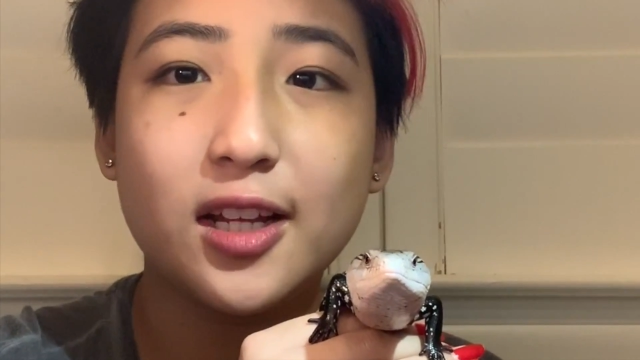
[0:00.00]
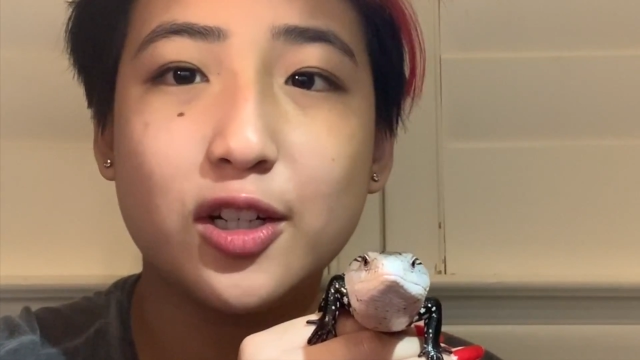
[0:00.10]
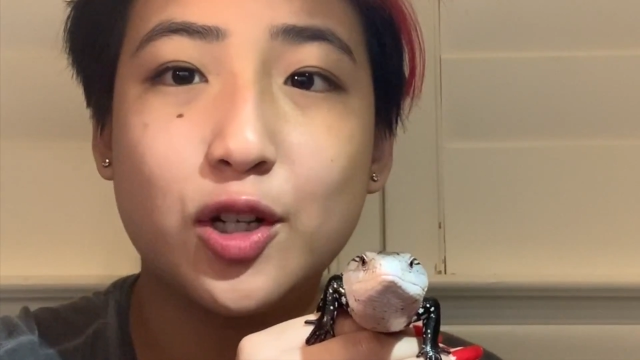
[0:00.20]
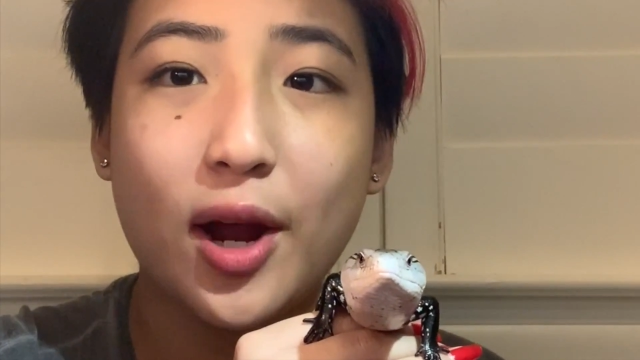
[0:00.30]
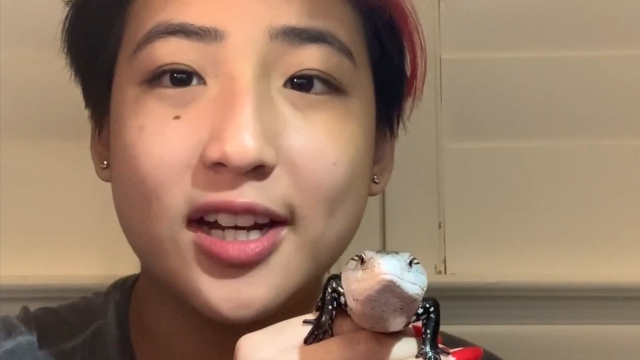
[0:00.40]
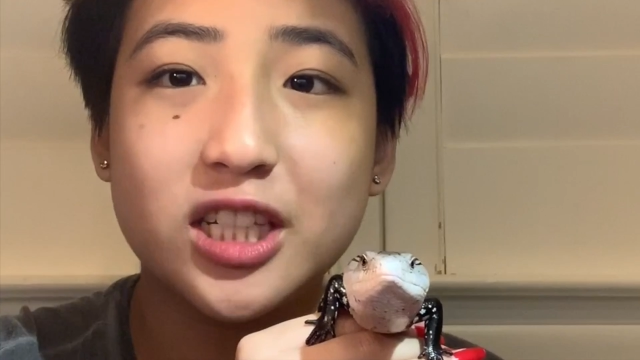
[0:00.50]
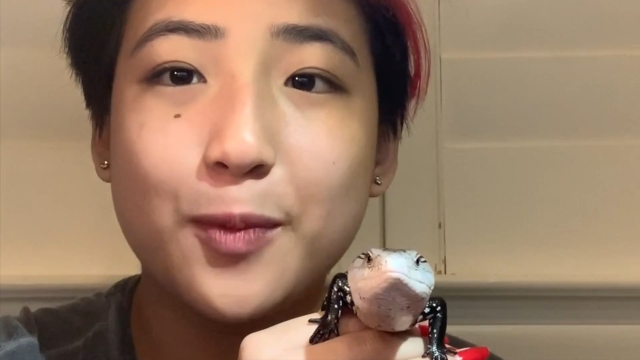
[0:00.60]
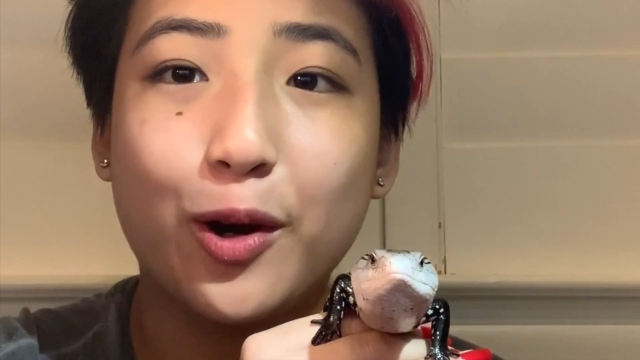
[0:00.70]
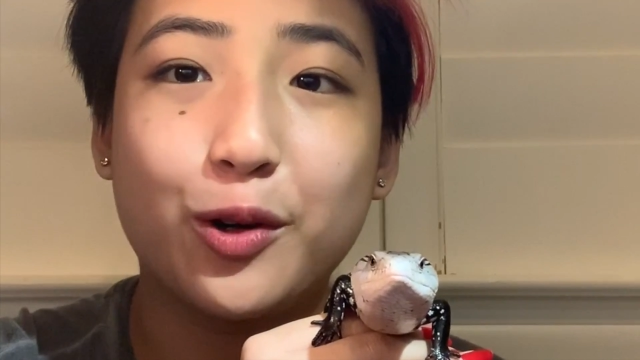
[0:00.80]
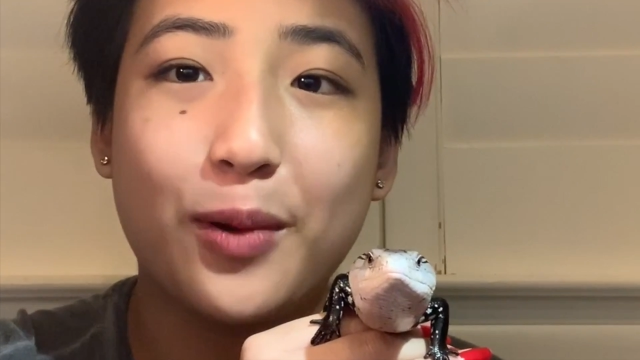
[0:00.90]
trying to
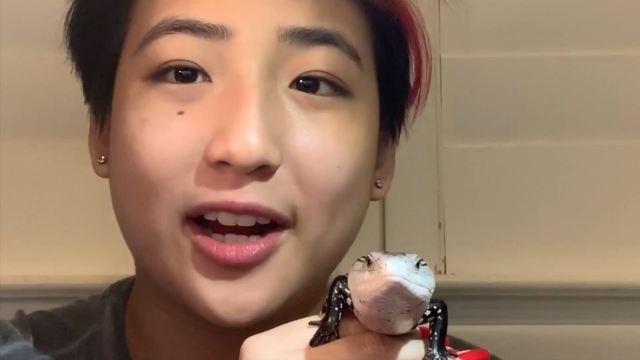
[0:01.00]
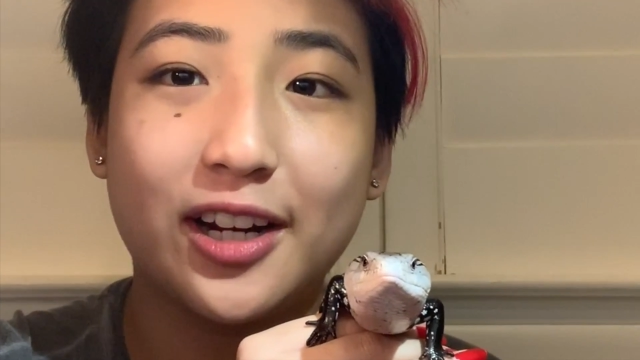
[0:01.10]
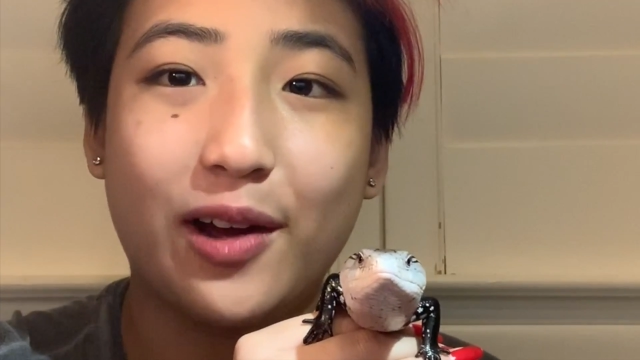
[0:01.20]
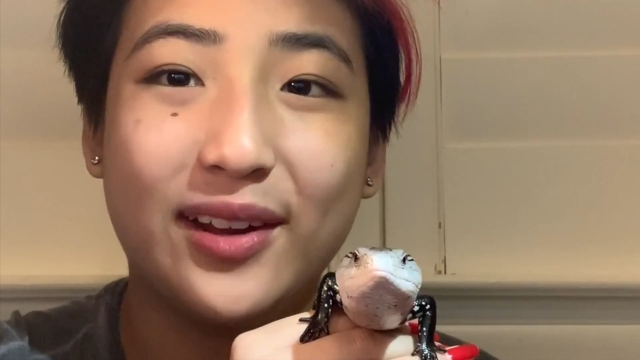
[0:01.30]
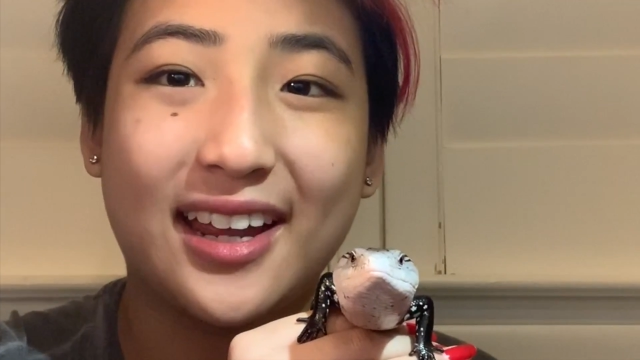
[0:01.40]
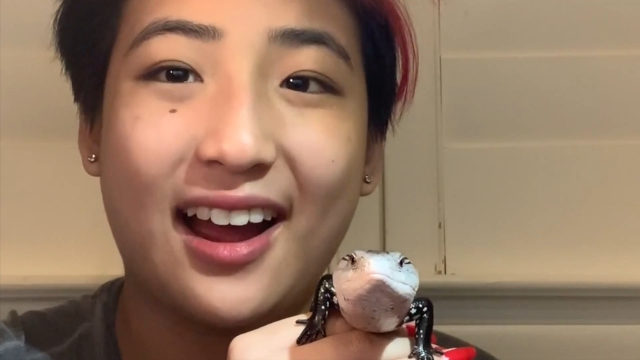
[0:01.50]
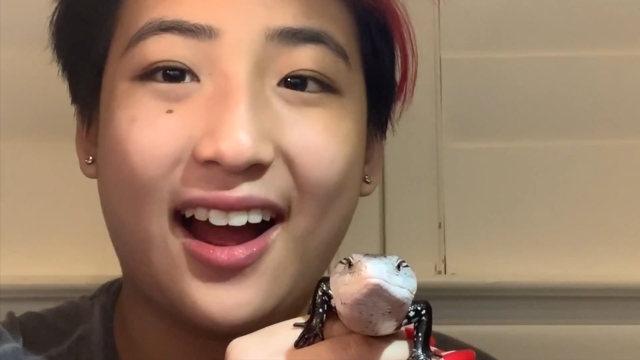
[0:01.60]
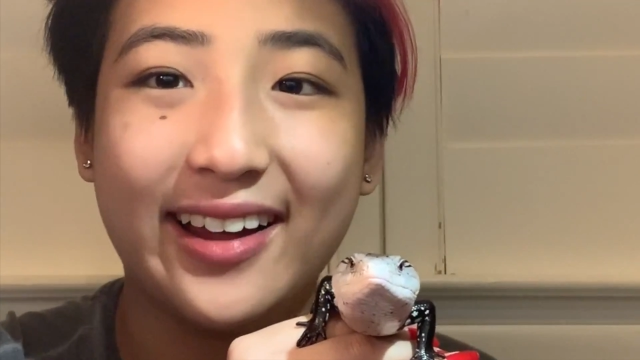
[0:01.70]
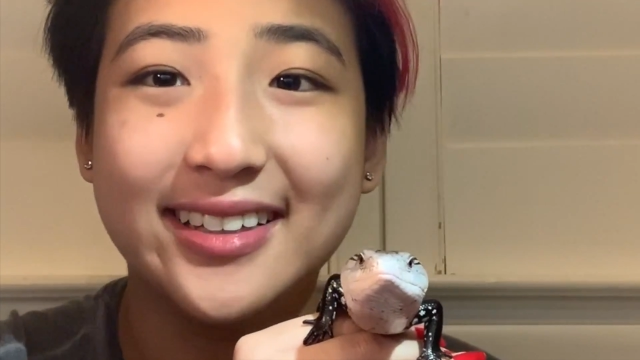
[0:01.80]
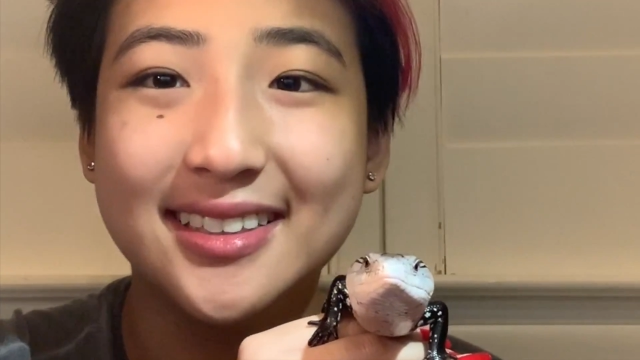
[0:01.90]
smoke oregano and get high.